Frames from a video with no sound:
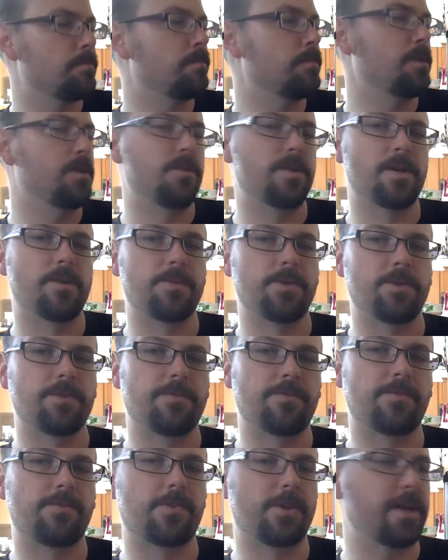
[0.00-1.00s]
Do that with your
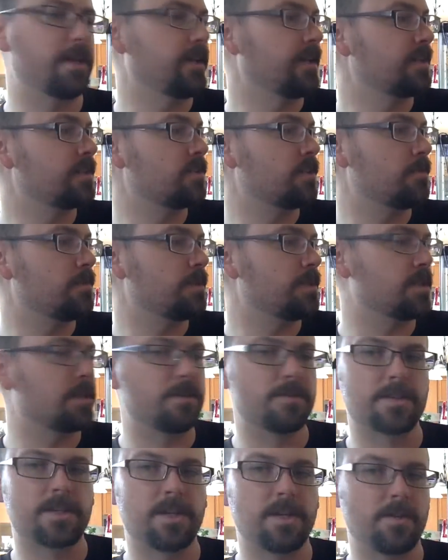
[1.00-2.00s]
frailing strum, it
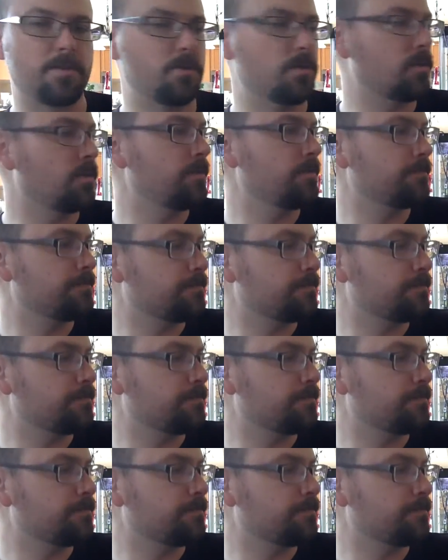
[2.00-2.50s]
sounds kind of cool.